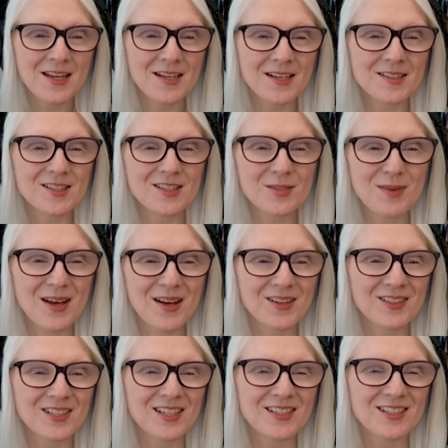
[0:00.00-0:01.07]
It's
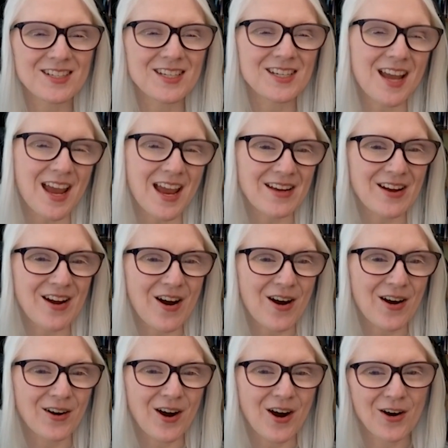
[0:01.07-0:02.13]
spelled
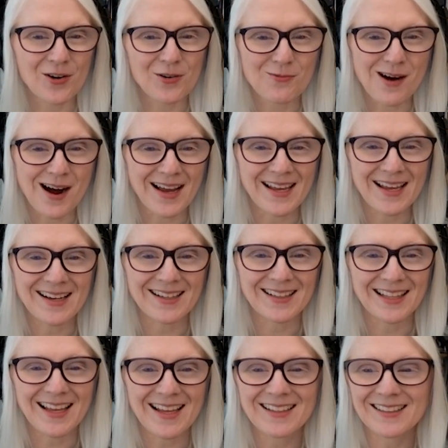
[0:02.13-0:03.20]

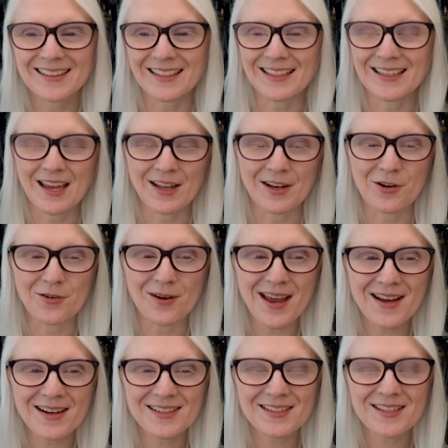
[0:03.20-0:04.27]

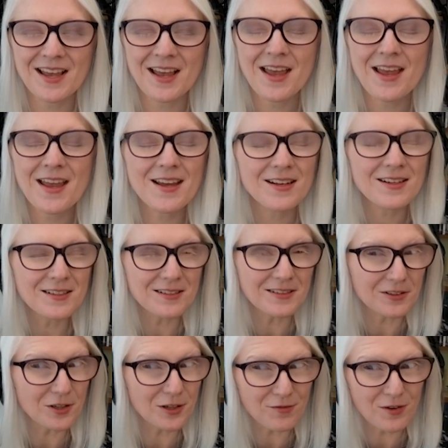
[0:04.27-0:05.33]
DarrylLenox. And
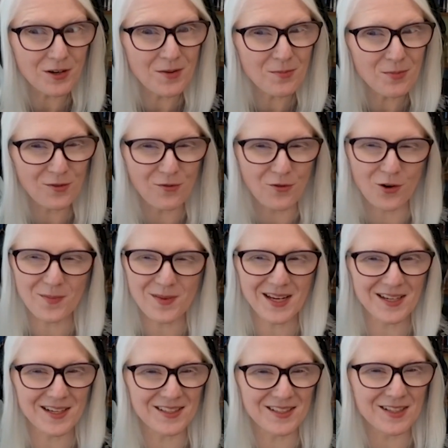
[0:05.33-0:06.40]
look for him performing
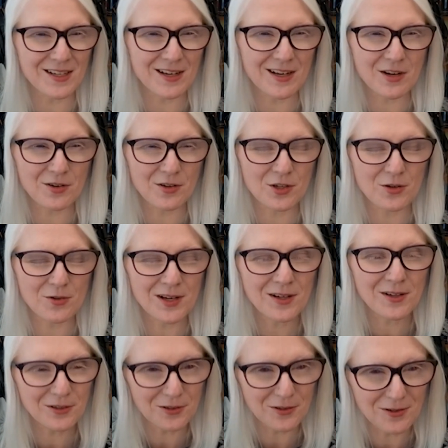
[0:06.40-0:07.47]
in a city near you,
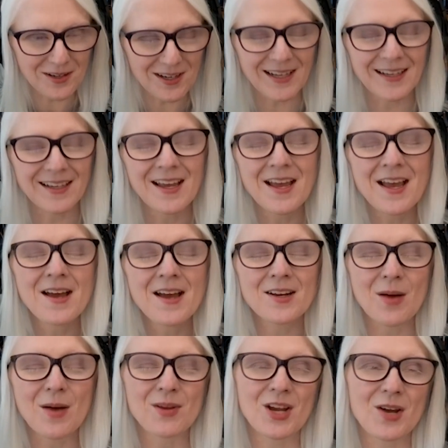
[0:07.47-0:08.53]
including
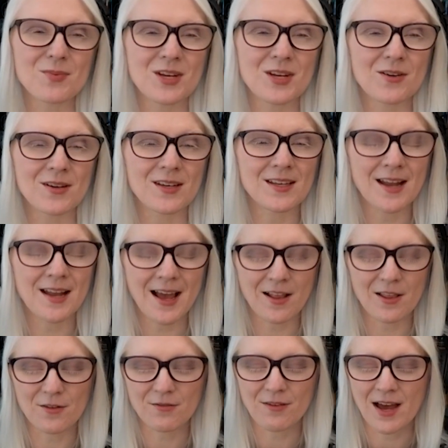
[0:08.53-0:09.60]
coming up here in
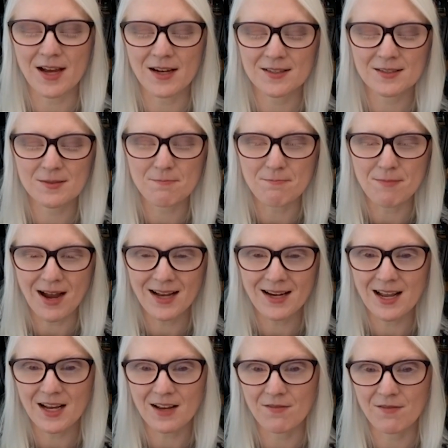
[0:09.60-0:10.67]
Halifax, my
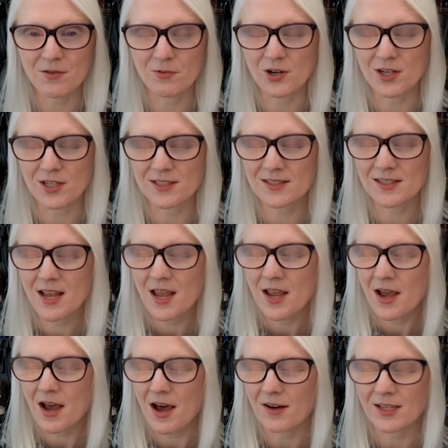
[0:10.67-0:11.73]
neck of the woods.
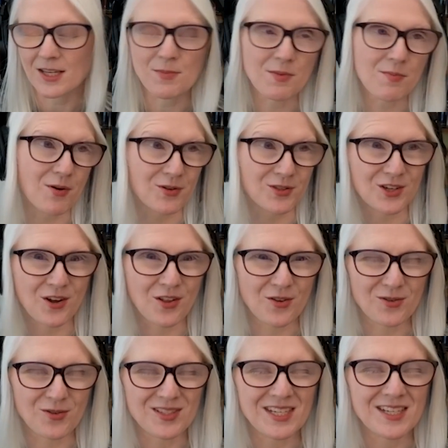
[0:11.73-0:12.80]
I'll keep you posted on
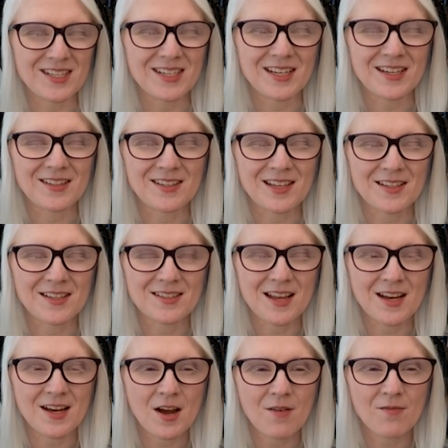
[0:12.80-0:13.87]
those details as
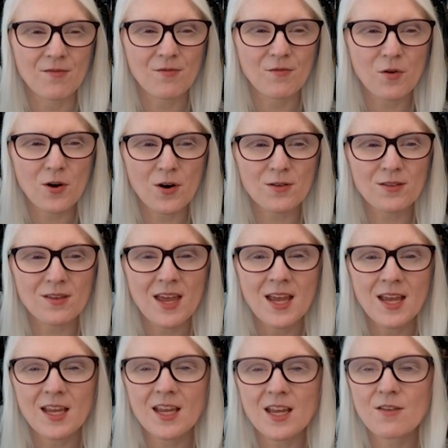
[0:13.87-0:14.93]
they come forth.
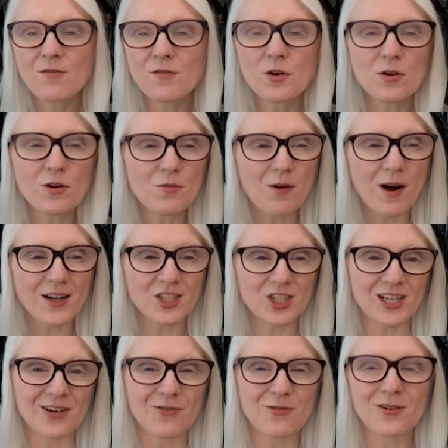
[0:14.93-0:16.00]
If you're
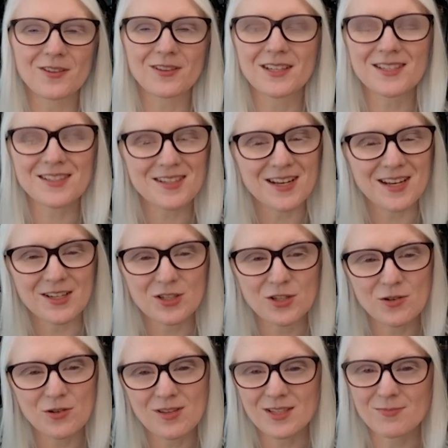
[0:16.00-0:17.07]
watching or listening
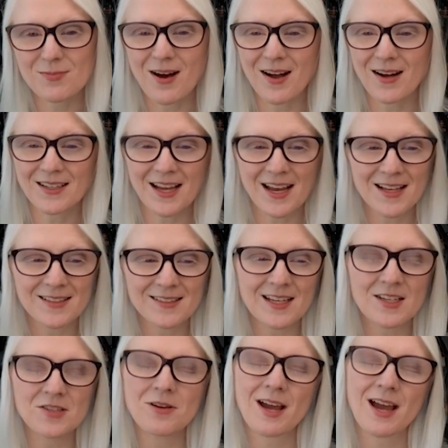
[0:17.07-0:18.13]
to this podcast
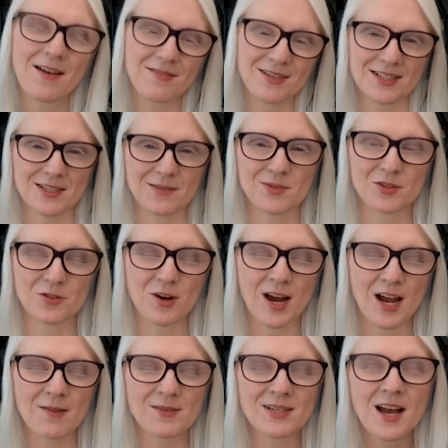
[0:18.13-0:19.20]
and you haven't
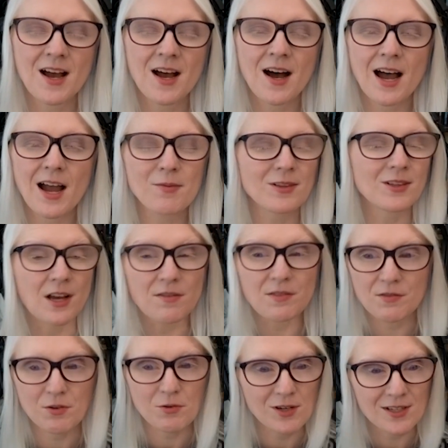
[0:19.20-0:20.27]
subscribed, I would love
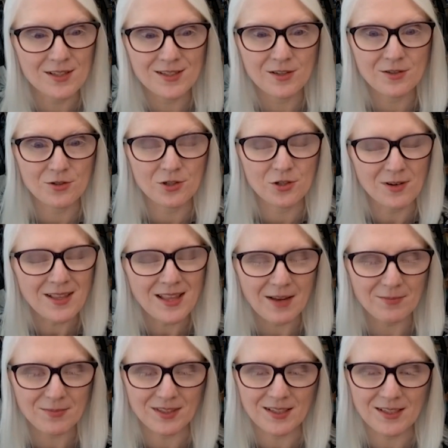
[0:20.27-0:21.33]
if you consider doing
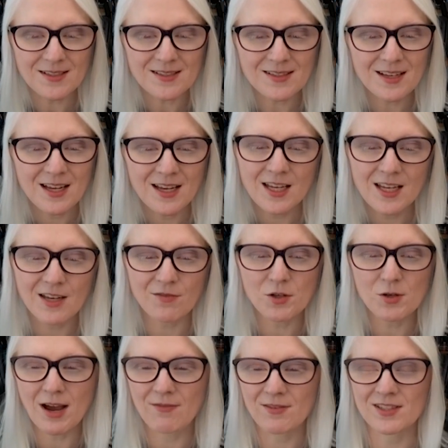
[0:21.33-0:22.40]
that, please. If
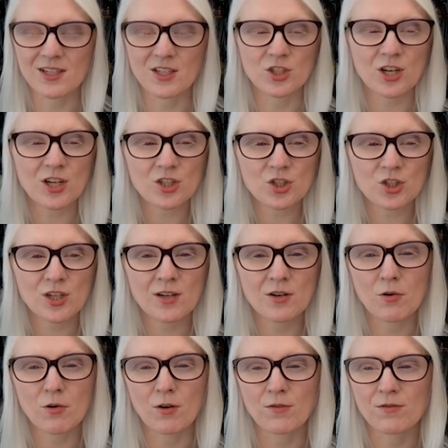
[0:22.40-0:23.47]
you have a suggestion
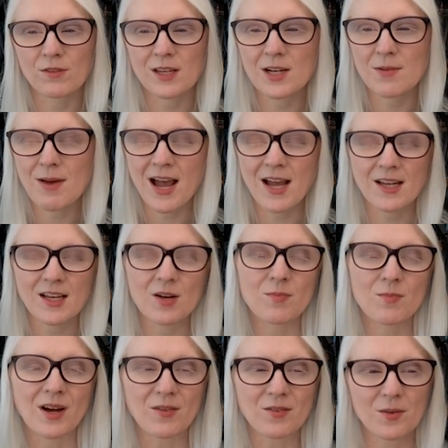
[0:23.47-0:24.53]
or feedback
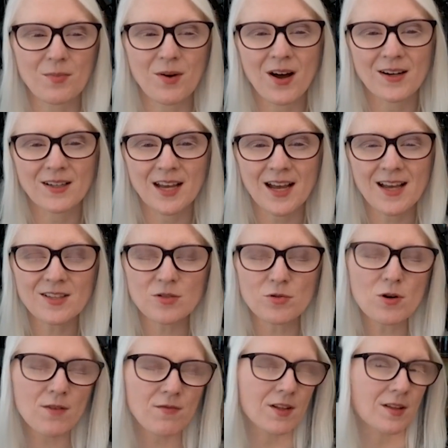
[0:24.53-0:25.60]
about the podcast,
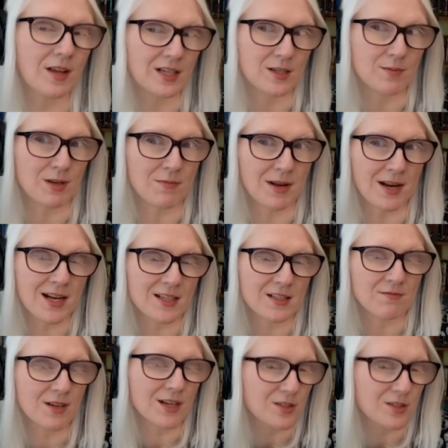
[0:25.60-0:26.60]
or if you'd like to be my next